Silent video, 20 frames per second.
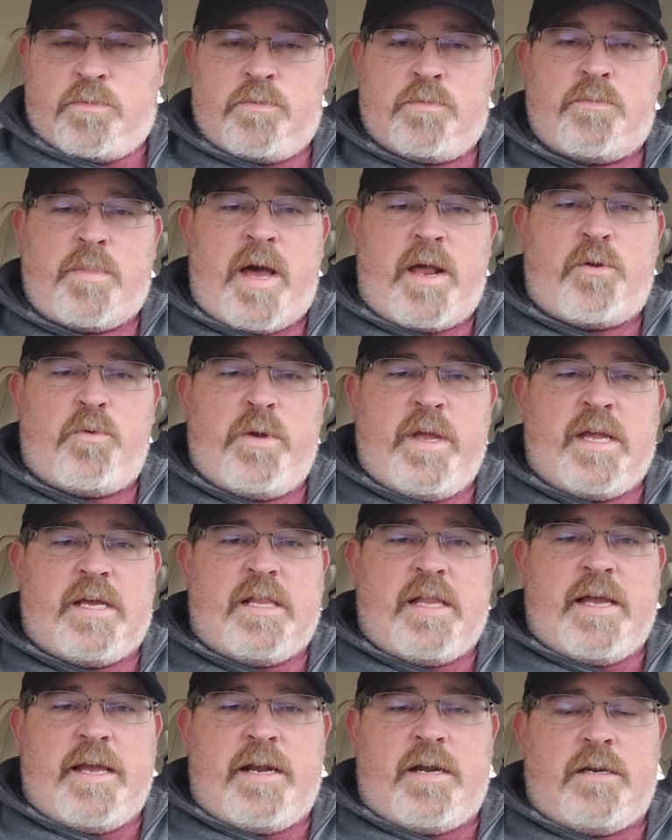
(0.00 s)
About a week
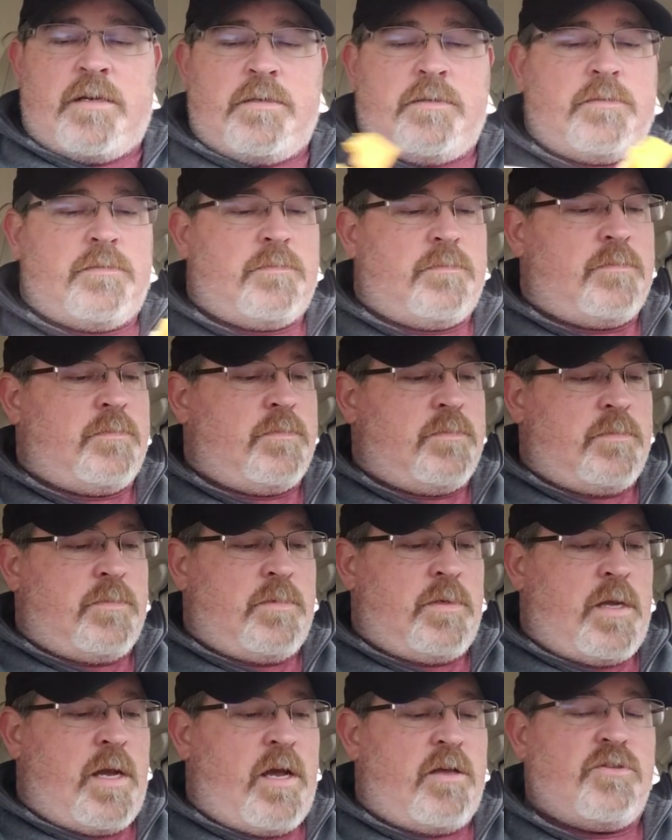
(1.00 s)
later,
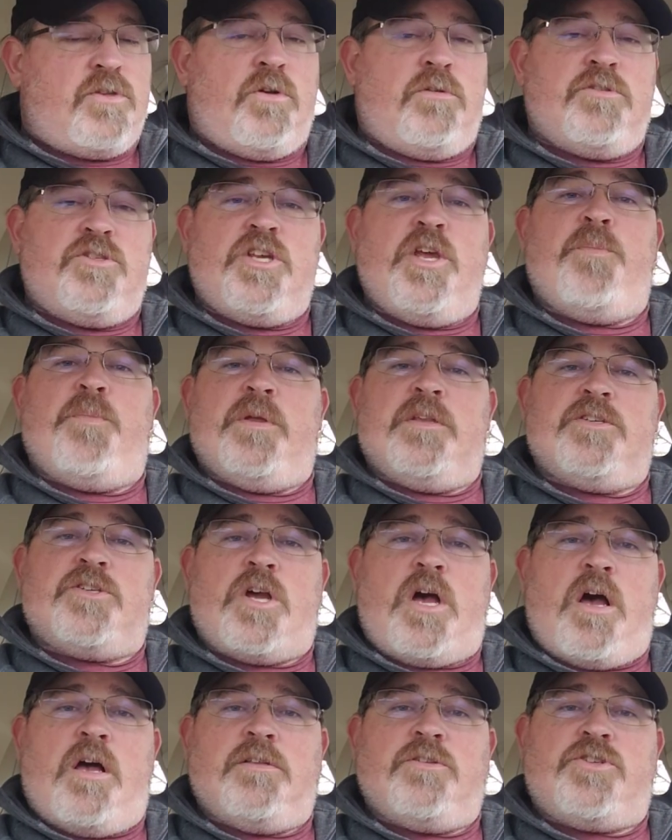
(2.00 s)
I was on Jeepin
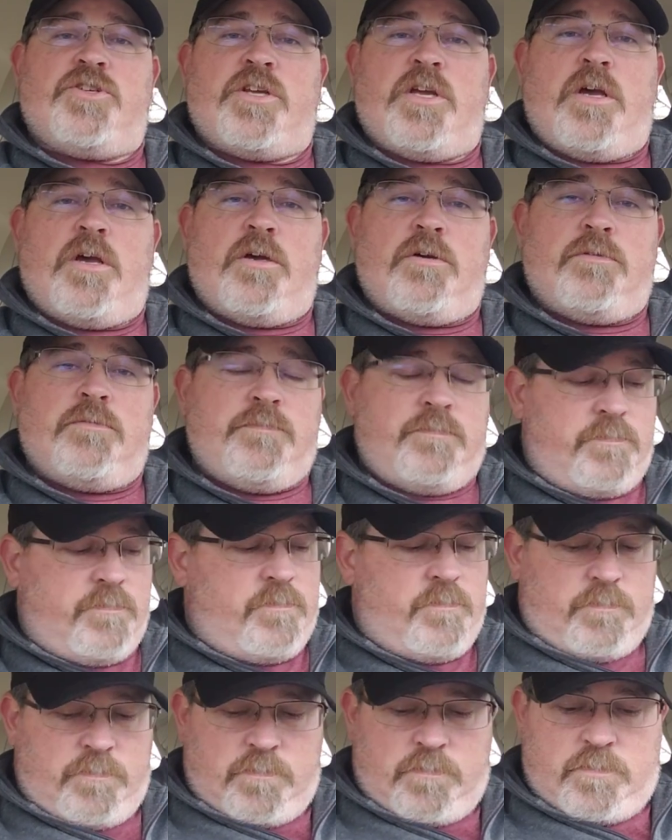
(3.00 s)
John's show,
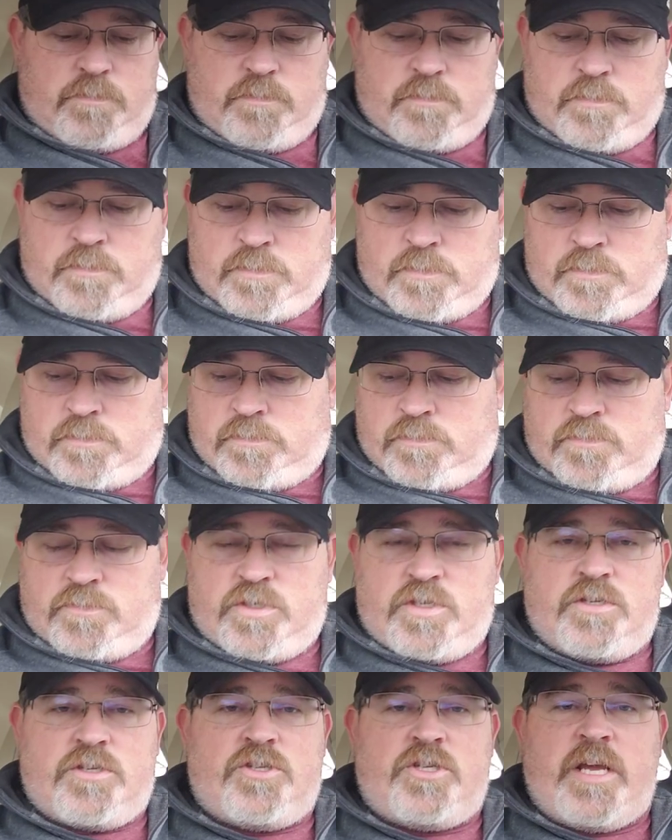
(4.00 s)

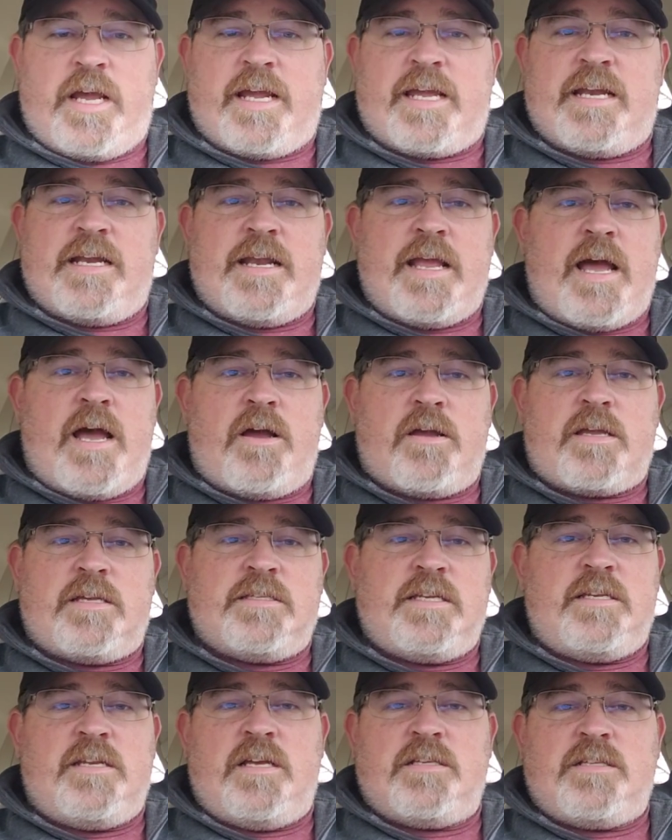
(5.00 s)
just checking it out because
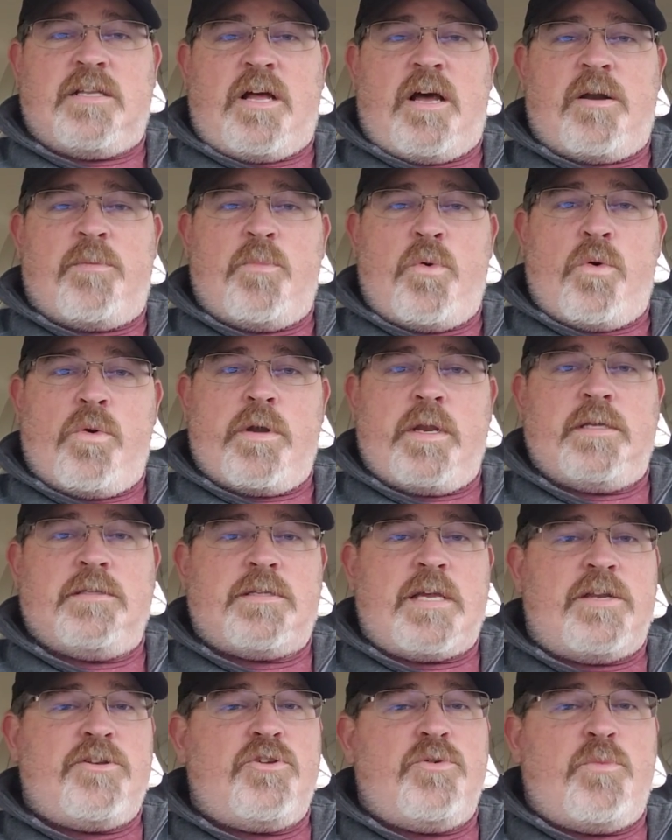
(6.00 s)
he does a lot of
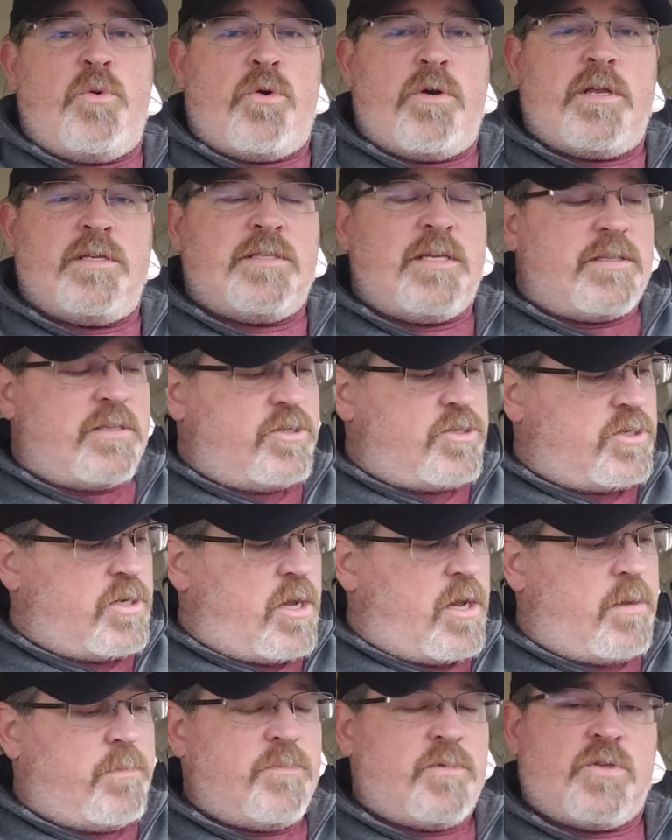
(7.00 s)
mornings. I do mornings at the
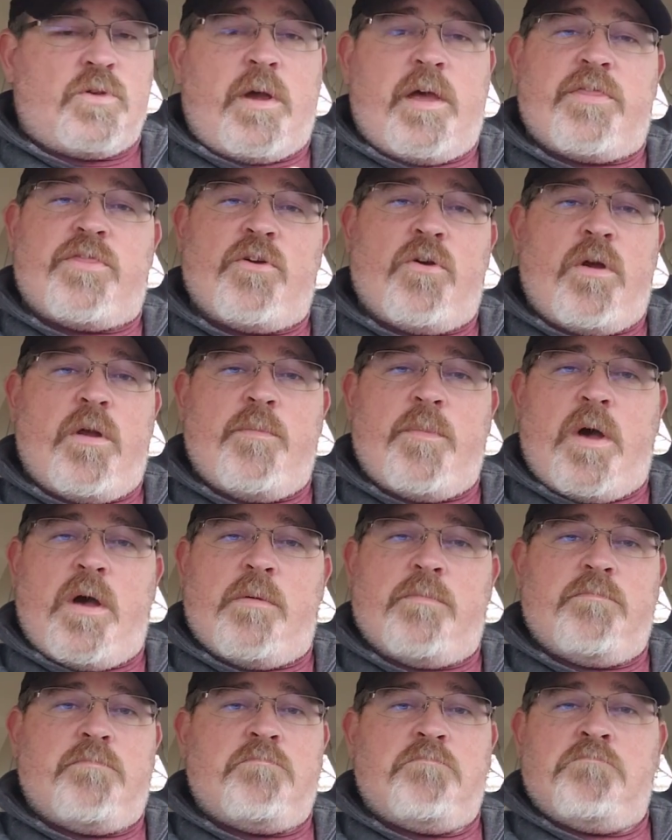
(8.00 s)
shop, so I throw him
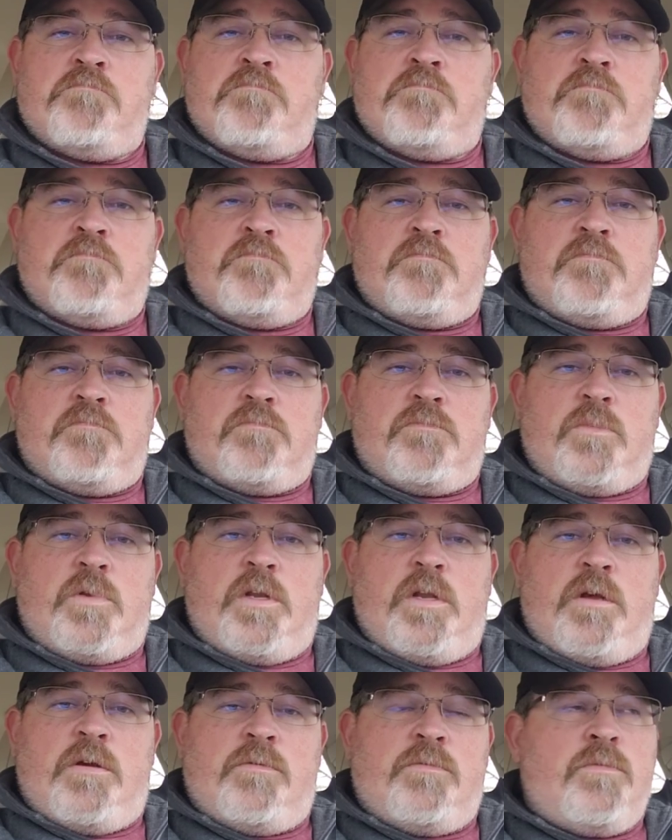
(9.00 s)
up,
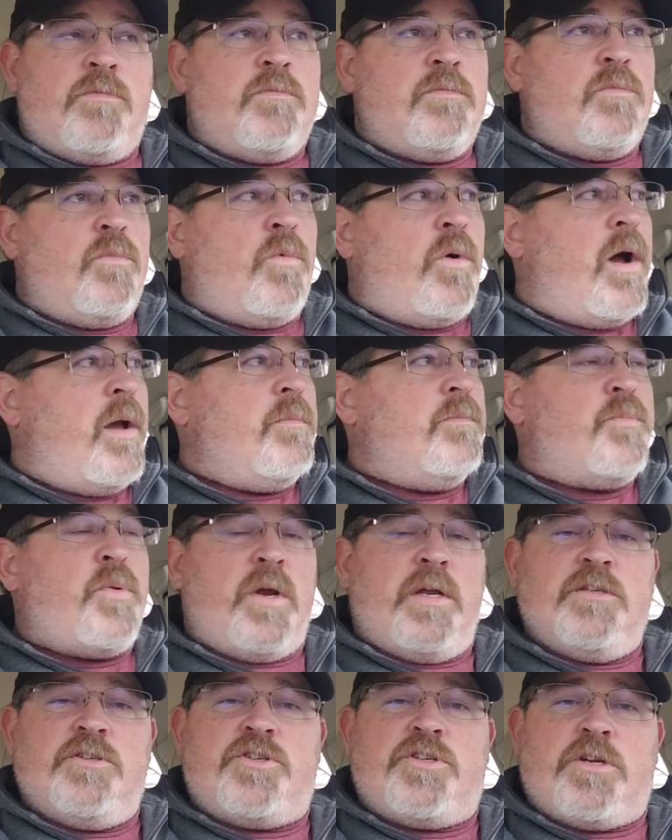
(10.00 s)
while I'm
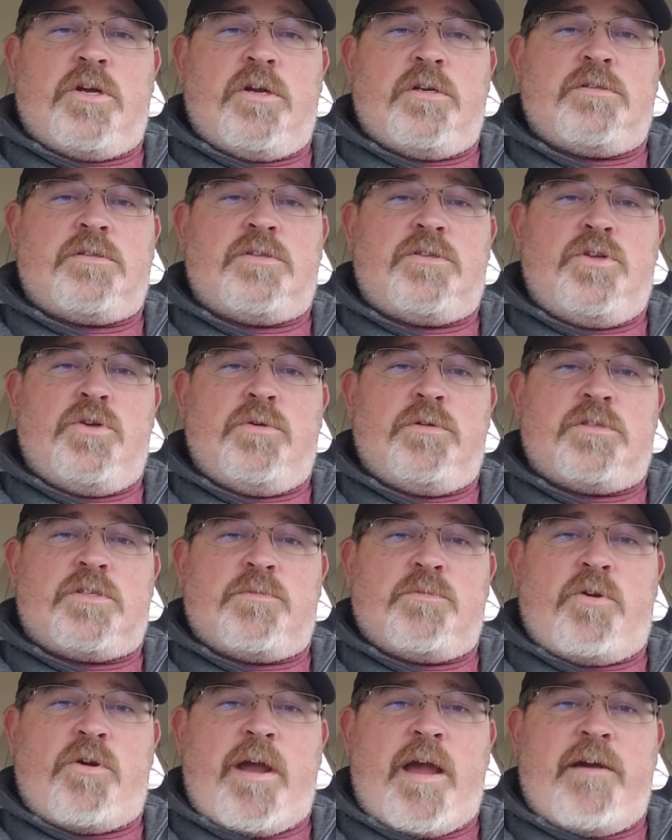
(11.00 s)
printing shirts, doing
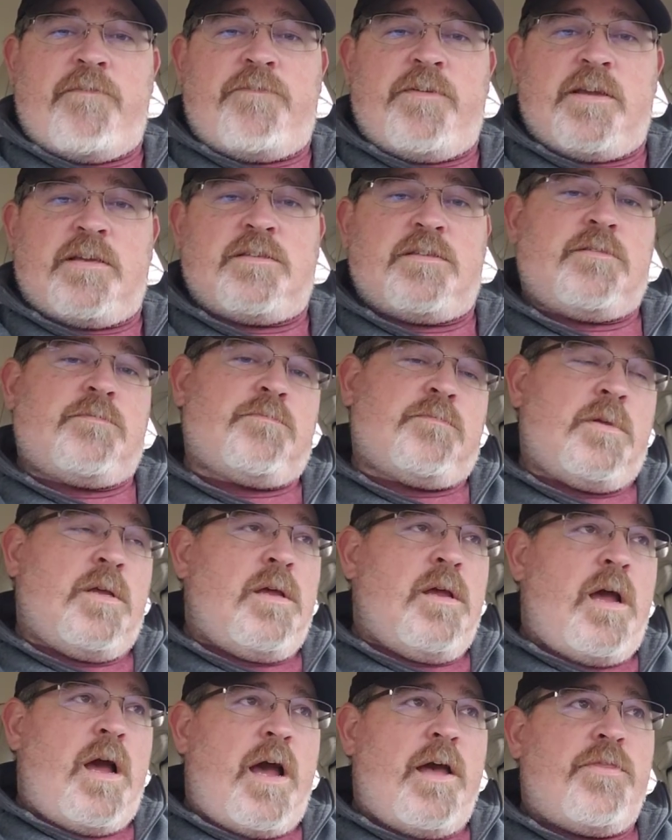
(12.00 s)
some graphics.
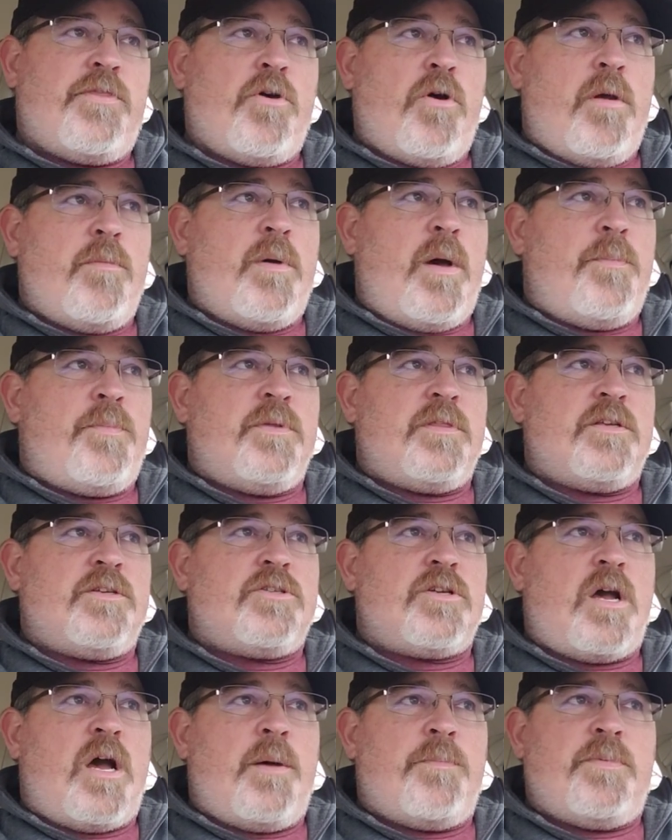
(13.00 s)
I throw him up at the
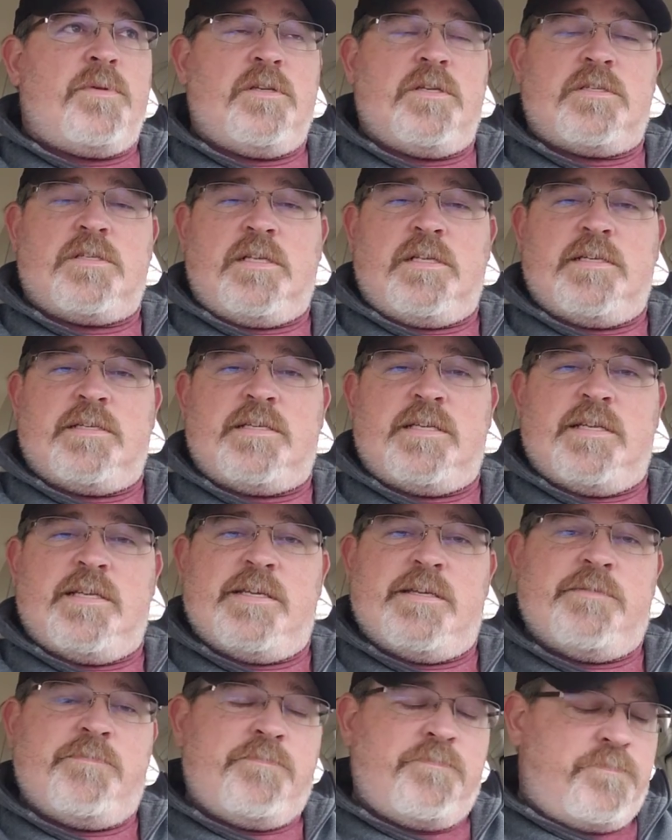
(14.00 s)
shop and just listen
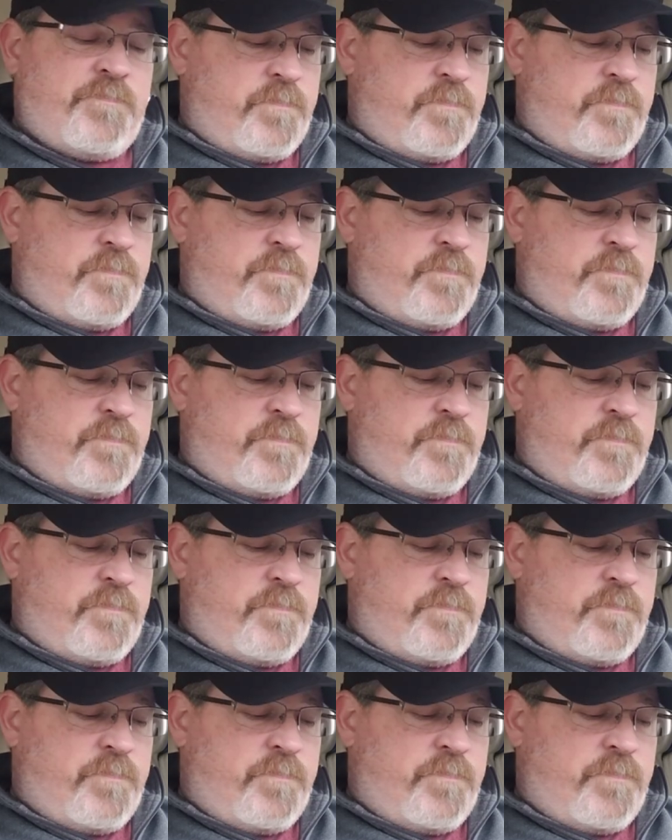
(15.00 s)
in.